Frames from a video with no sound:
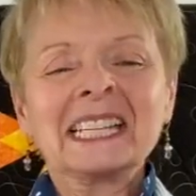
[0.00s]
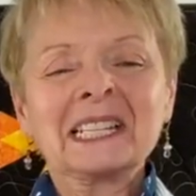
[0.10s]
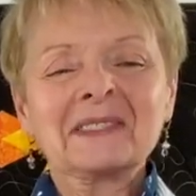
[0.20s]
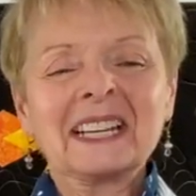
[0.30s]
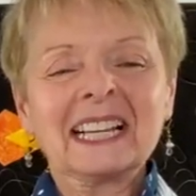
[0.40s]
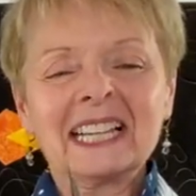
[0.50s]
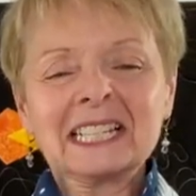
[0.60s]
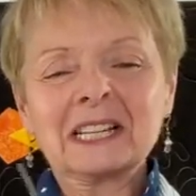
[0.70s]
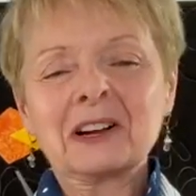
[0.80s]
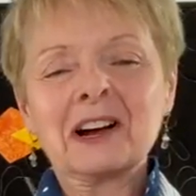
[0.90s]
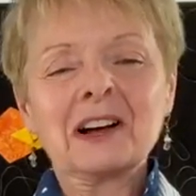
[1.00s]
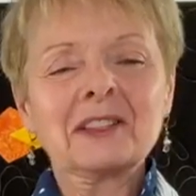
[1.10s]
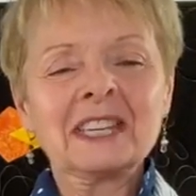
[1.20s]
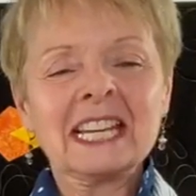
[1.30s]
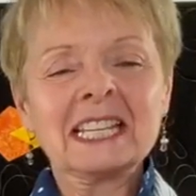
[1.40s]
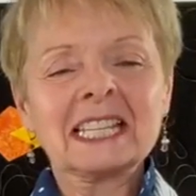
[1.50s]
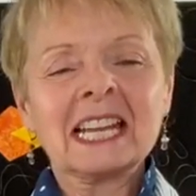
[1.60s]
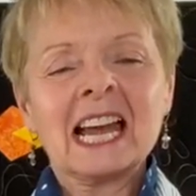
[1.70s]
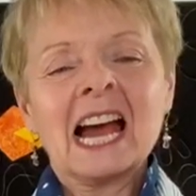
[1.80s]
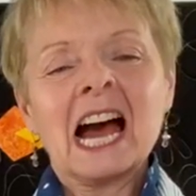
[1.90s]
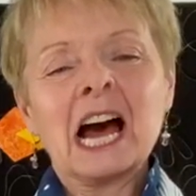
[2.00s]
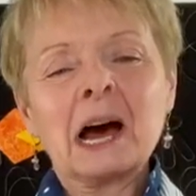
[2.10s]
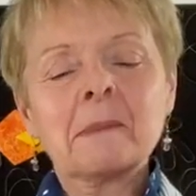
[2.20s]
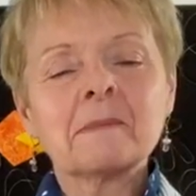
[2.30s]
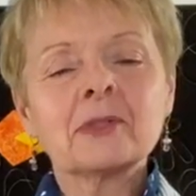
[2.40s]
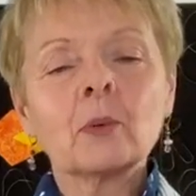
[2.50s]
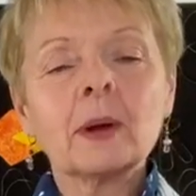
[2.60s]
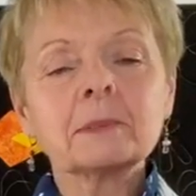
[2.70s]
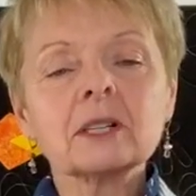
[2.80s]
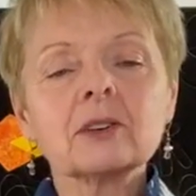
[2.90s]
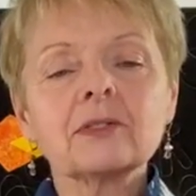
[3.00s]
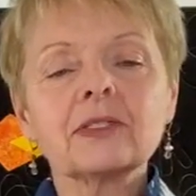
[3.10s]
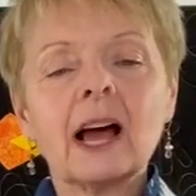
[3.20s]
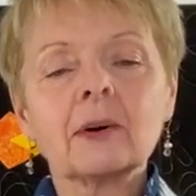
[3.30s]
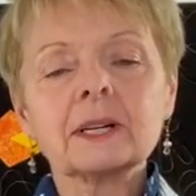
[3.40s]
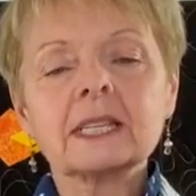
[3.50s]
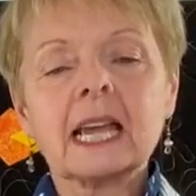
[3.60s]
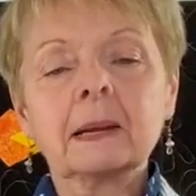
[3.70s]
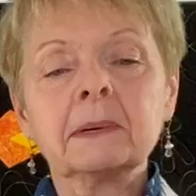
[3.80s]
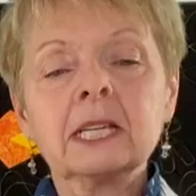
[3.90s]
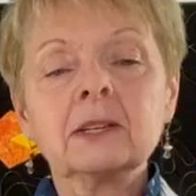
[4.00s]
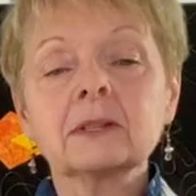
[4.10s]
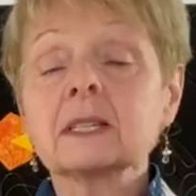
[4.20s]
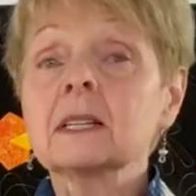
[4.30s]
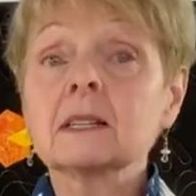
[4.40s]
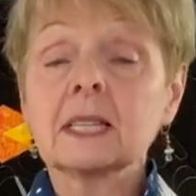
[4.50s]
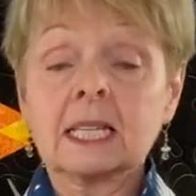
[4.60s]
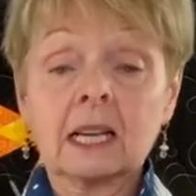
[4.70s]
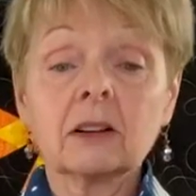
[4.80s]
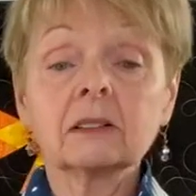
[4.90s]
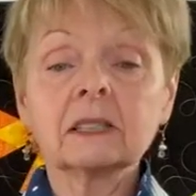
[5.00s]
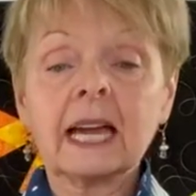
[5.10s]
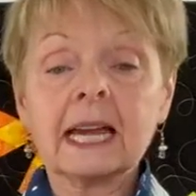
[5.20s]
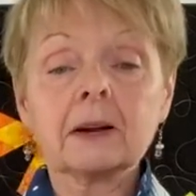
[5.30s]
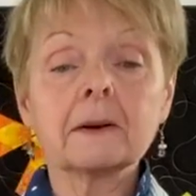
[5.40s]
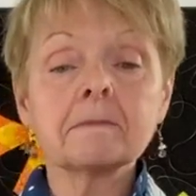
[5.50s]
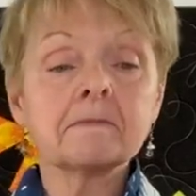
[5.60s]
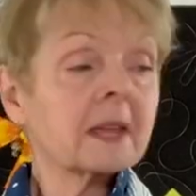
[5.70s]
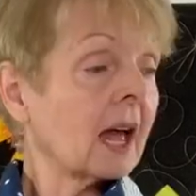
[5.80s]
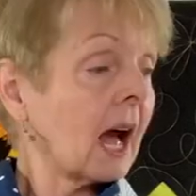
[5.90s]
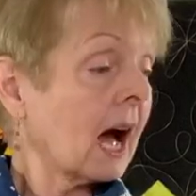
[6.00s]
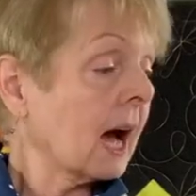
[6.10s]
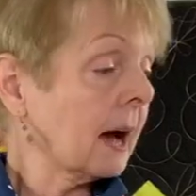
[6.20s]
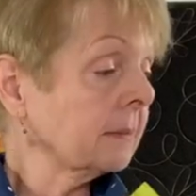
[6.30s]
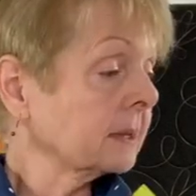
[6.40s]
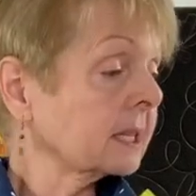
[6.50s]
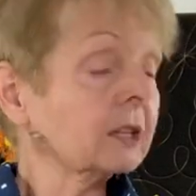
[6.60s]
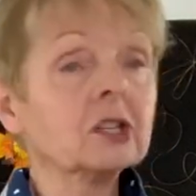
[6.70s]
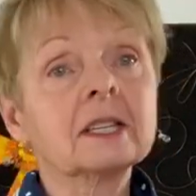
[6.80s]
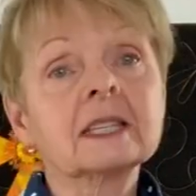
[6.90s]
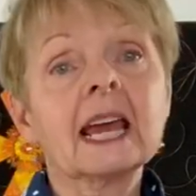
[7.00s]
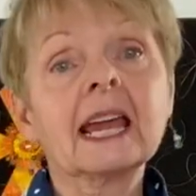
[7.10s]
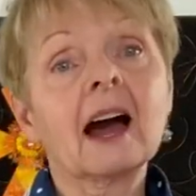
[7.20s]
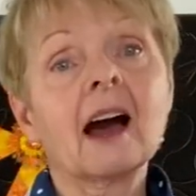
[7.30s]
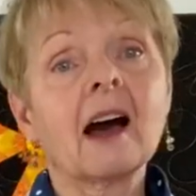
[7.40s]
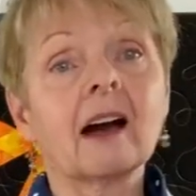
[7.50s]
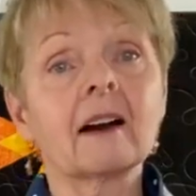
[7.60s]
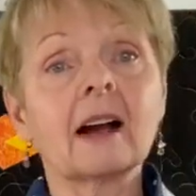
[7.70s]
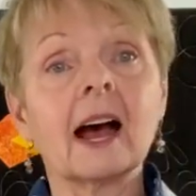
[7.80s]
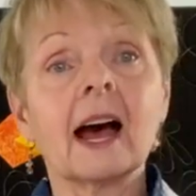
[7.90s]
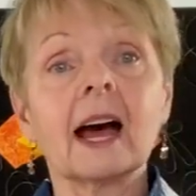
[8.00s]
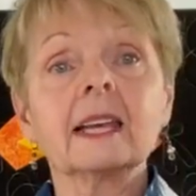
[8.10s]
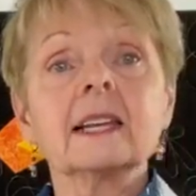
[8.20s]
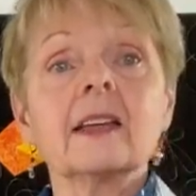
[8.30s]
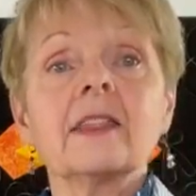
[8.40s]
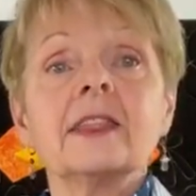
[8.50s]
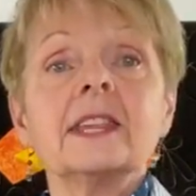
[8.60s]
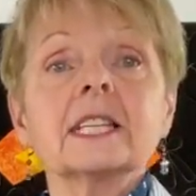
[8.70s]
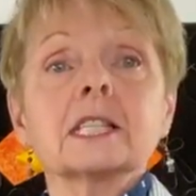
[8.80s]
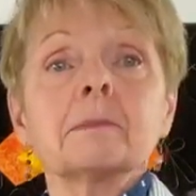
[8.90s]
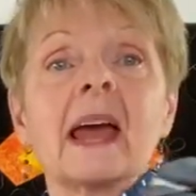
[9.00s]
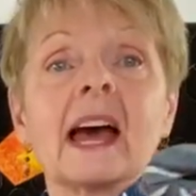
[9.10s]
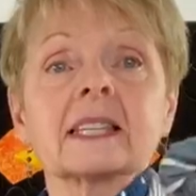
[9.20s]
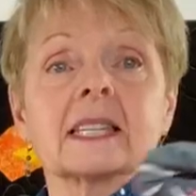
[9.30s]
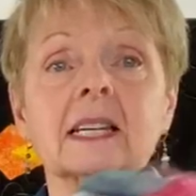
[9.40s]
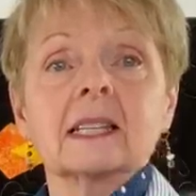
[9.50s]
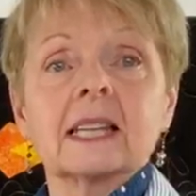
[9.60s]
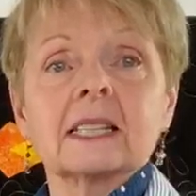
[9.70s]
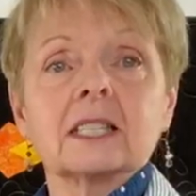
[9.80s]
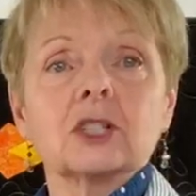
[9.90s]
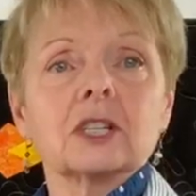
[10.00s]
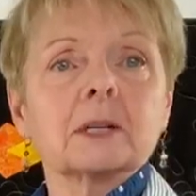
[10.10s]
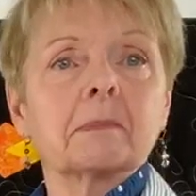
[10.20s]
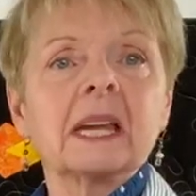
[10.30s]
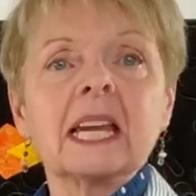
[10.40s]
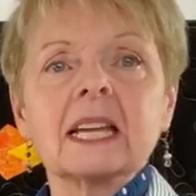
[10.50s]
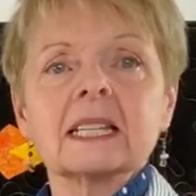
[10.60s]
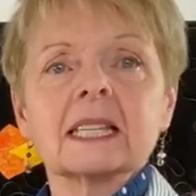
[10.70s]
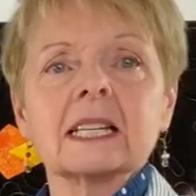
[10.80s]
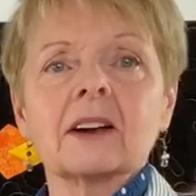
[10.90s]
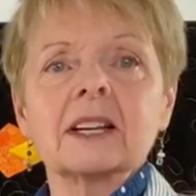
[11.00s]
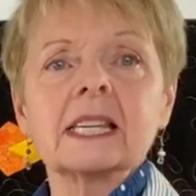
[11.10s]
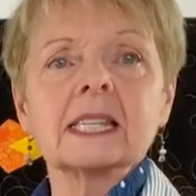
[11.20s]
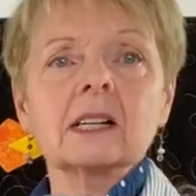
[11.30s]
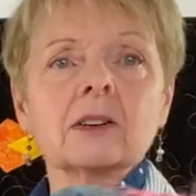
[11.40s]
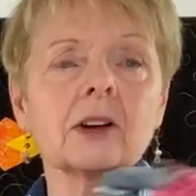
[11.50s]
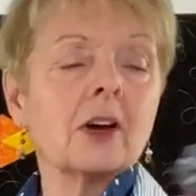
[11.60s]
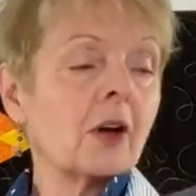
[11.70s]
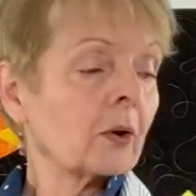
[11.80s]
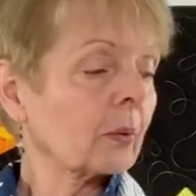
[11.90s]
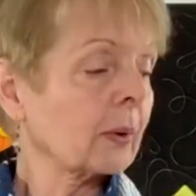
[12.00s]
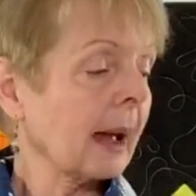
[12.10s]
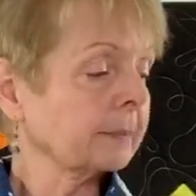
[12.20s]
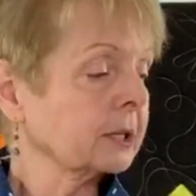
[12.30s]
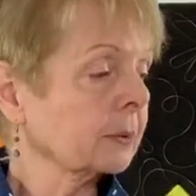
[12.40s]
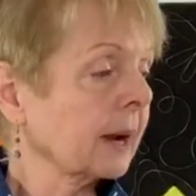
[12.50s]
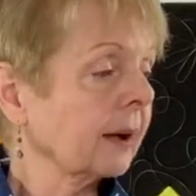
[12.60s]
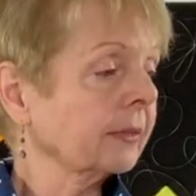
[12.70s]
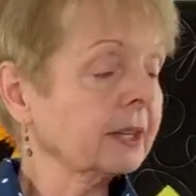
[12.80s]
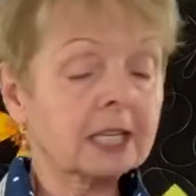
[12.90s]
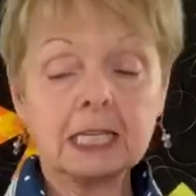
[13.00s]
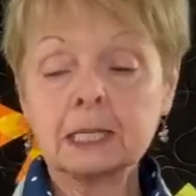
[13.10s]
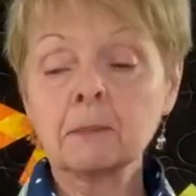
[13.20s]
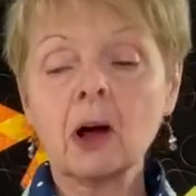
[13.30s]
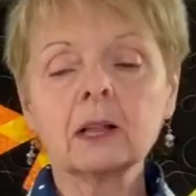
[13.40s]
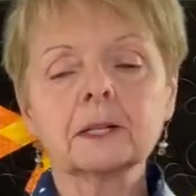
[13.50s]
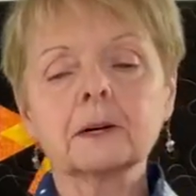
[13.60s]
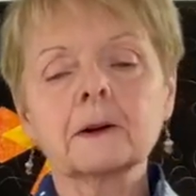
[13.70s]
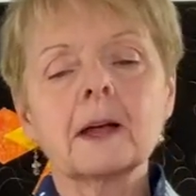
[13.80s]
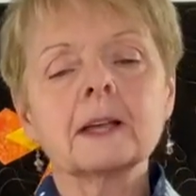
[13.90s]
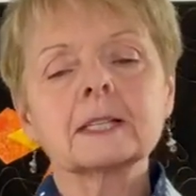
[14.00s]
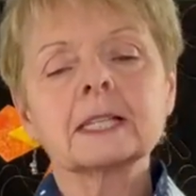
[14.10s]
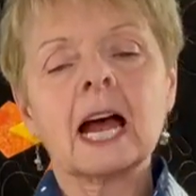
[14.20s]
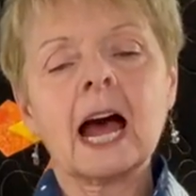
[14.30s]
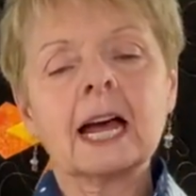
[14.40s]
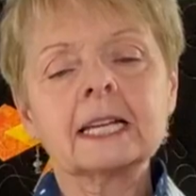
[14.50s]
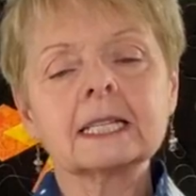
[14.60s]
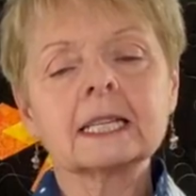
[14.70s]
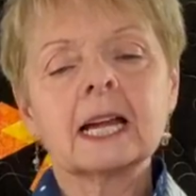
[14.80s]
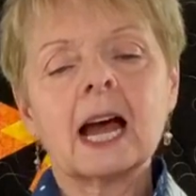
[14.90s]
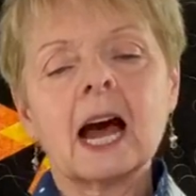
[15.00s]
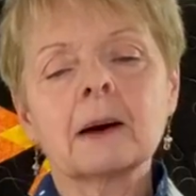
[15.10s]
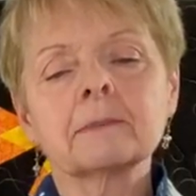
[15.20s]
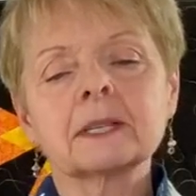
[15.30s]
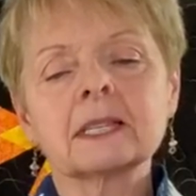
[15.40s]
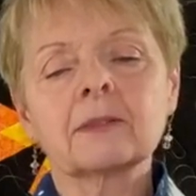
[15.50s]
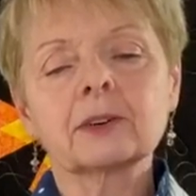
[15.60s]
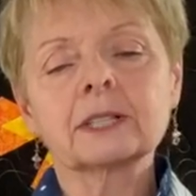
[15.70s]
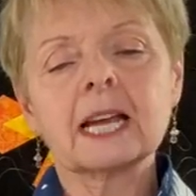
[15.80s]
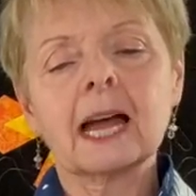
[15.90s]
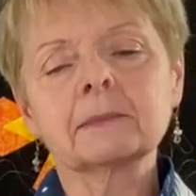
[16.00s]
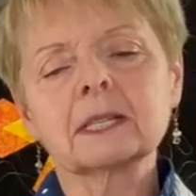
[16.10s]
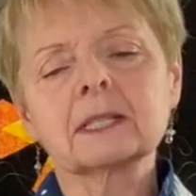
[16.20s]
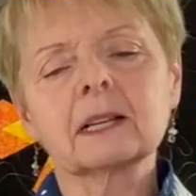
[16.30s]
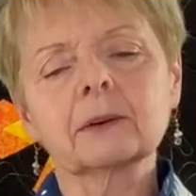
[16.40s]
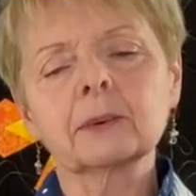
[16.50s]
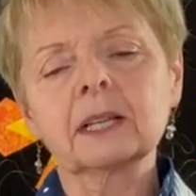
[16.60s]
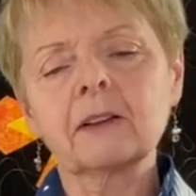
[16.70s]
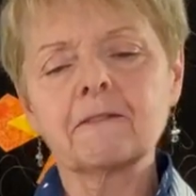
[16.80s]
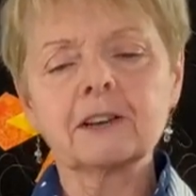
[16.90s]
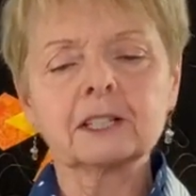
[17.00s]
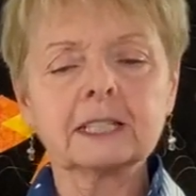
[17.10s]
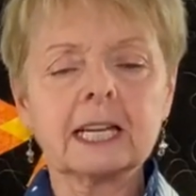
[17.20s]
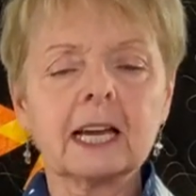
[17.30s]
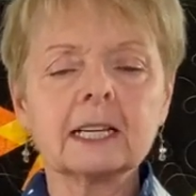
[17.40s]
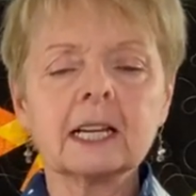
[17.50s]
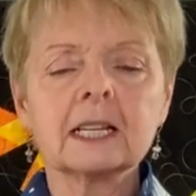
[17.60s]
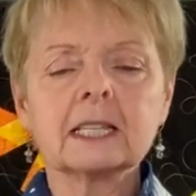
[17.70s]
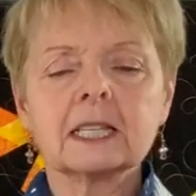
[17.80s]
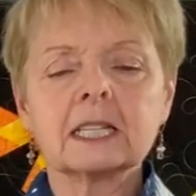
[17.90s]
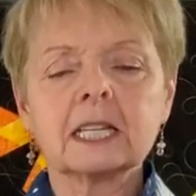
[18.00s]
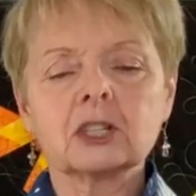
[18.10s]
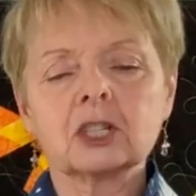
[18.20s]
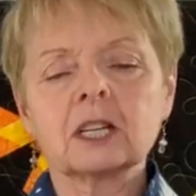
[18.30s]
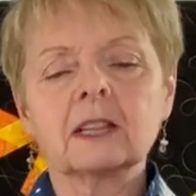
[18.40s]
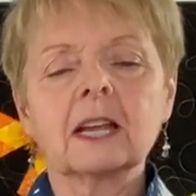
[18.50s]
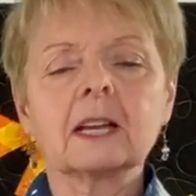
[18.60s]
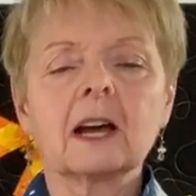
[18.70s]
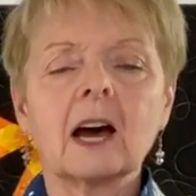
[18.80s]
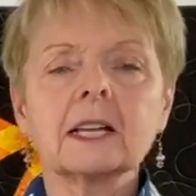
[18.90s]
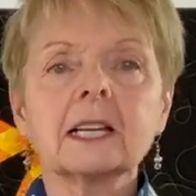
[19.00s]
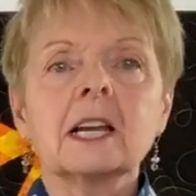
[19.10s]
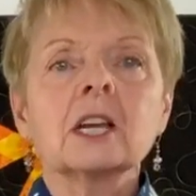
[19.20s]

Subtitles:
is what I like to call these. The whimsical flowers can be used in a single layer, such as they are on this basket. That's just a pink sari silk wrapped around the smaller size several times until it really filled in, stitched and then cut.